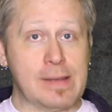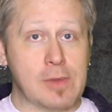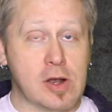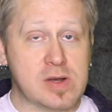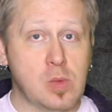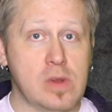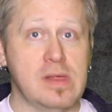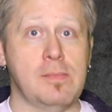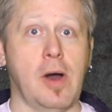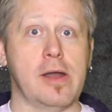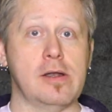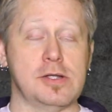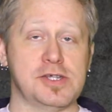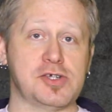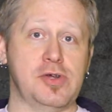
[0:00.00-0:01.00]
I marked where the
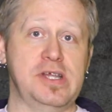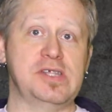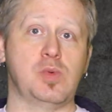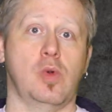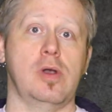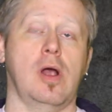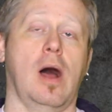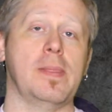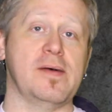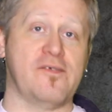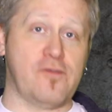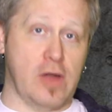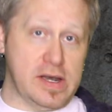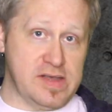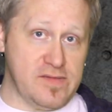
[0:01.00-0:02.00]
monitor screens were on the
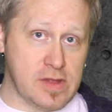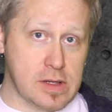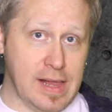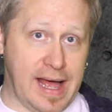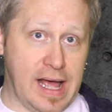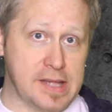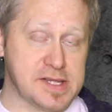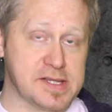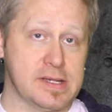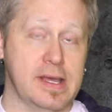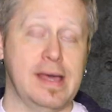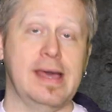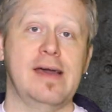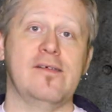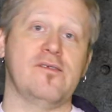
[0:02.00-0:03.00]
front of the glass,
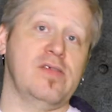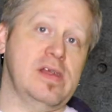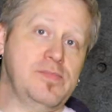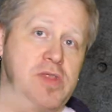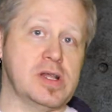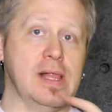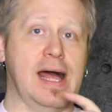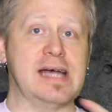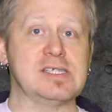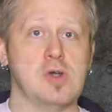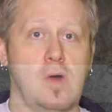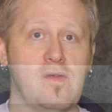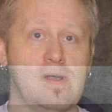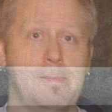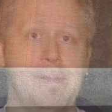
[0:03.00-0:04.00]
flipped the glass over,